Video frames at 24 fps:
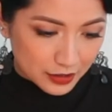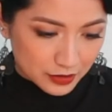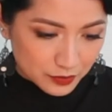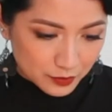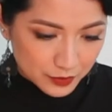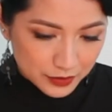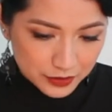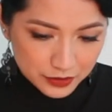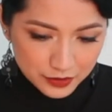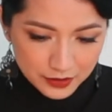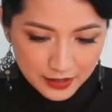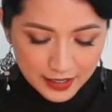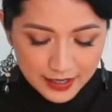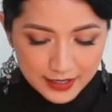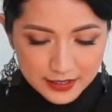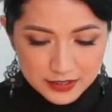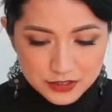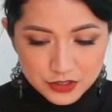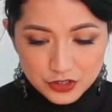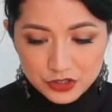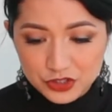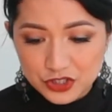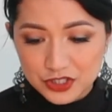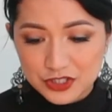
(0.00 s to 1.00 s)
it with you
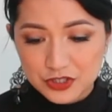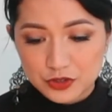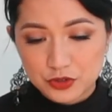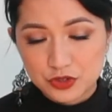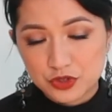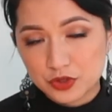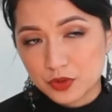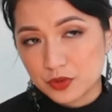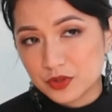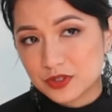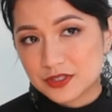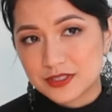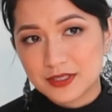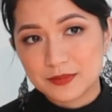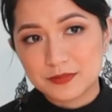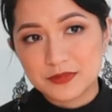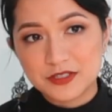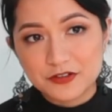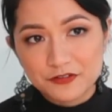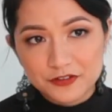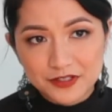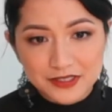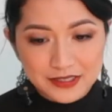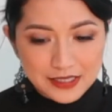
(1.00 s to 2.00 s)
guys, or just to show you some
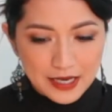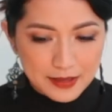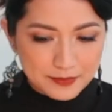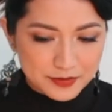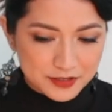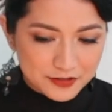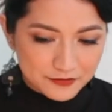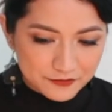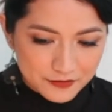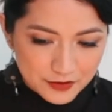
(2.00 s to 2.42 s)
different types of